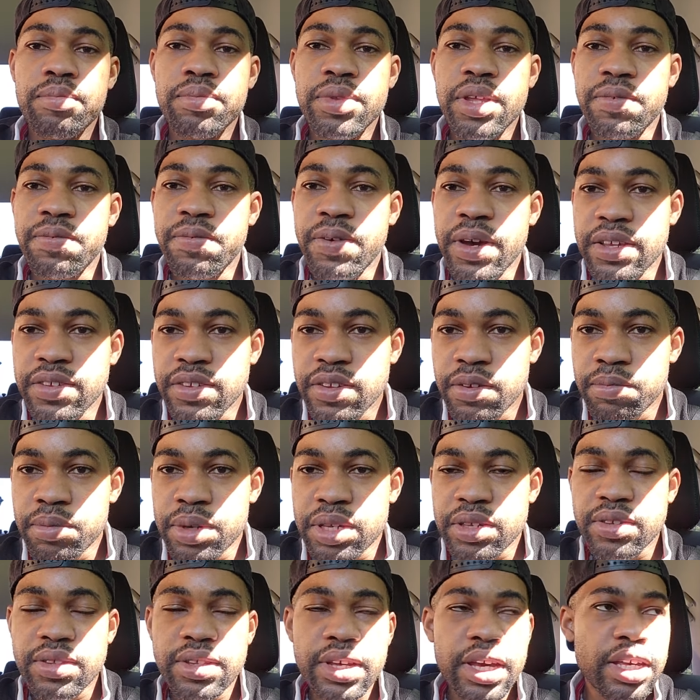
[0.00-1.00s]
Defensive
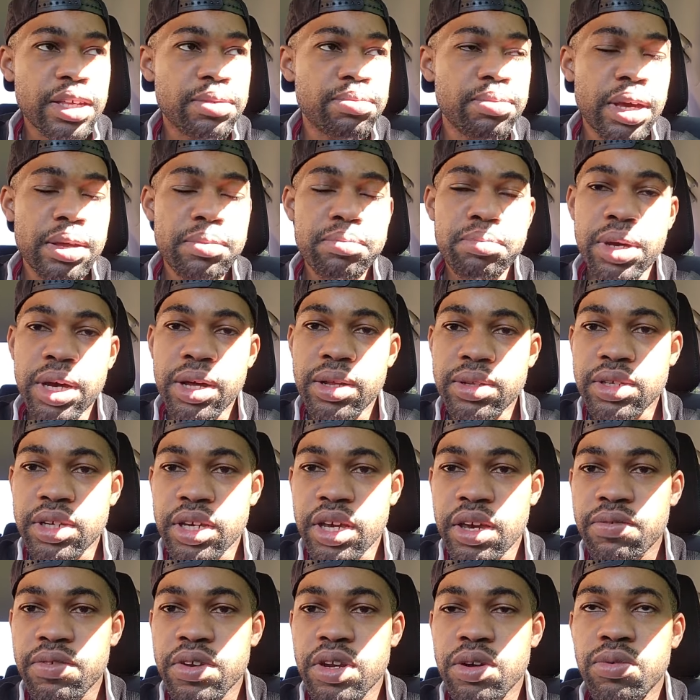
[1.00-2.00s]
mistakes, man. Penalty
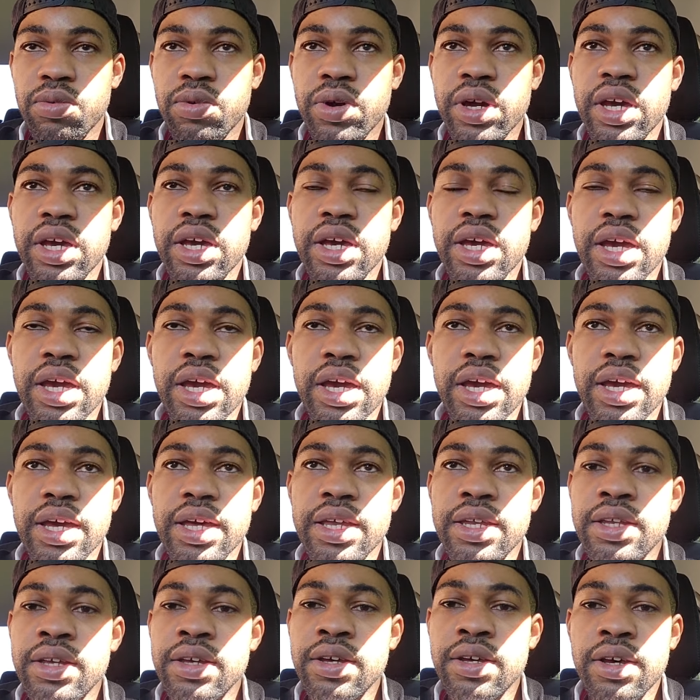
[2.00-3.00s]
given away,
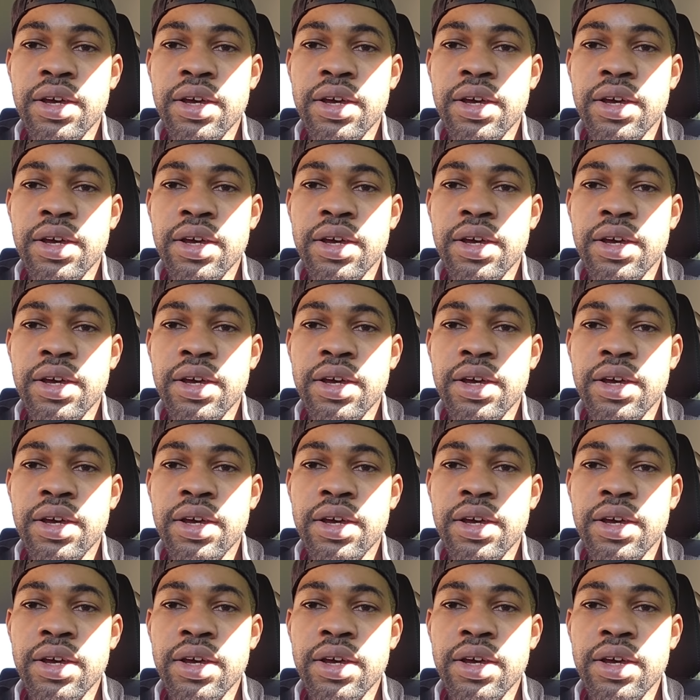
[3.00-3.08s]
and